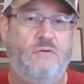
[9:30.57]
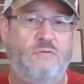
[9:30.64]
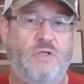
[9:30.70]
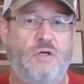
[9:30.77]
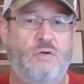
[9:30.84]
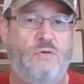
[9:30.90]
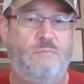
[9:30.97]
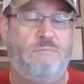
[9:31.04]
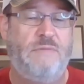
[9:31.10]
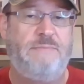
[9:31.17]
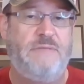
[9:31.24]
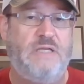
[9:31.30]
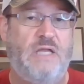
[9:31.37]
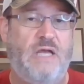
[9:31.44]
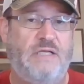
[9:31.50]
oh no,
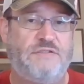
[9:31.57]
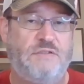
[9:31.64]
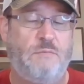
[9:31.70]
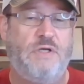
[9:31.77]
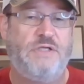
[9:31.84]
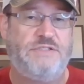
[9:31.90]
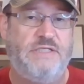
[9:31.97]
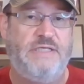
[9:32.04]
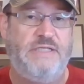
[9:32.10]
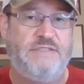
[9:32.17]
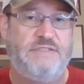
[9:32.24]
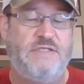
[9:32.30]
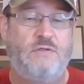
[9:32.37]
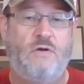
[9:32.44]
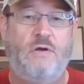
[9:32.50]
maybe not so much an
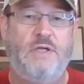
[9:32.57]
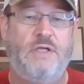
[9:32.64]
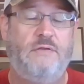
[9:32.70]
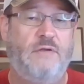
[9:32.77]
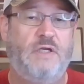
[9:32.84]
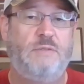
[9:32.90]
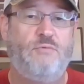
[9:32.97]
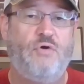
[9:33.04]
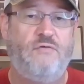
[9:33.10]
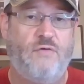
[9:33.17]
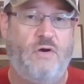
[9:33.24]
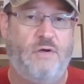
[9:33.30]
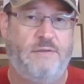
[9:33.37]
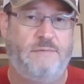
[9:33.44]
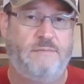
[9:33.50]
easy target. They're going to move
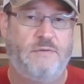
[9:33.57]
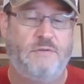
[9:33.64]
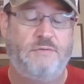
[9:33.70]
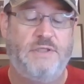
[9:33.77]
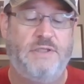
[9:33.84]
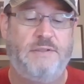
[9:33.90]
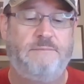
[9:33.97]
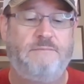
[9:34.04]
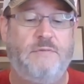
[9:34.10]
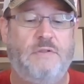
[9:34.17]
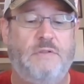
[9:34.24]
on. Okay.